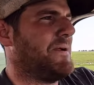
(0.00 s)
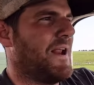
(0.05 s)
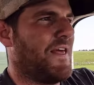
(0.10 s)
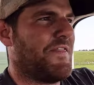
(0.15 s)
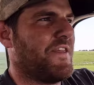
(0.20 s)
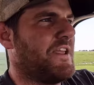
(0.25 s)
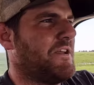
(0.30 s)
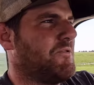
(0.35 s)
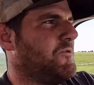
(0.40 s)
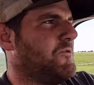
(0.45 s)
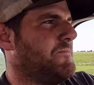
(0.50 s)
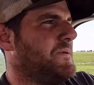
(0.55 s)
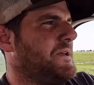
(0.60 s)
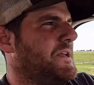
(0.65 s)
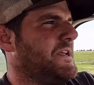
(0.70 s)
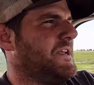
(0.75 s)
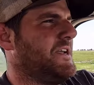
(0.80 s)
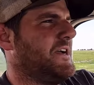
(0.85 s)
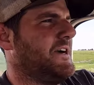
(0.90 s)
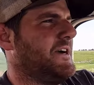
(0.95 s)
but I think we'll
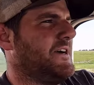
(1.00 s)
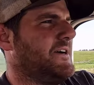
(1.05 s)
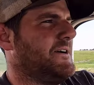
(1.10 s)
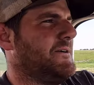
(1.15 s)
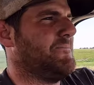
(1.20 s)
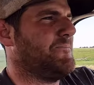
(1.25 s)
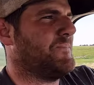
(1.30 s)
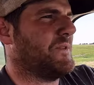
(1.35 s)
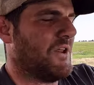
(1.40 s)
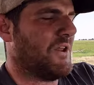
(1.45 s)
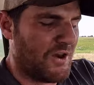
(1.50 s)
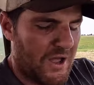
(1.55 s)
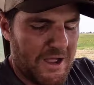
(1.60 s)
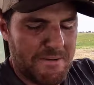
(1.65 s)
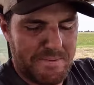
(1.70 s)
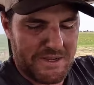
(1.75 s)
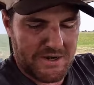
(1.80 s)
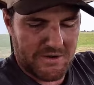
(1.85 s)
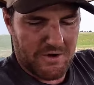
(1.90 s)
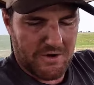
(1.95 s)
be a
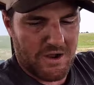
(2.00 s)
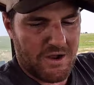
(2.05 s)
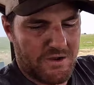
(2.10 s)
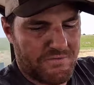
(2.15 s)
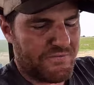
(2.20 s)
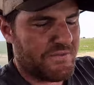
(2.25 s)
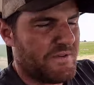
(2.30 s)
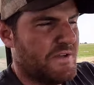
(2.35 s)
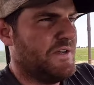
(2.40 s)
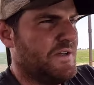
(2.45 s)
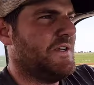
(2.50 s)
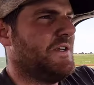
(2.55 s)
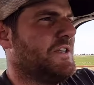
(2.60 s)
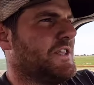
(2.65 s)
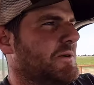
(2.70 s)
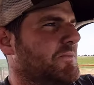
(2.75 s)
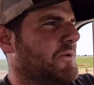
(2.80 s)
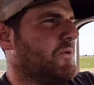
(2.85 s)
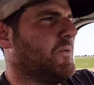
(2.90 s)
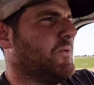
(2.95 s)
lot better off
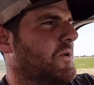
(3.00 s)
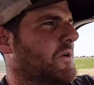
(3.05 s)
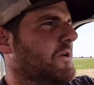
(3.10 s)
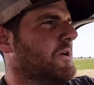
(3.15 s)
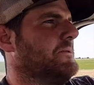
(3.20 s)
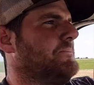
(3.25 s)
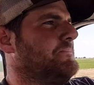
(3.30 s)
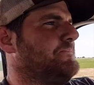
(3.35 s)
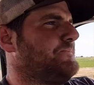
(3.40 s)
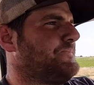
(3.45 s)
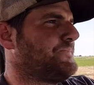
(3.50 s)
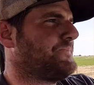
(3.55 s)
than we were.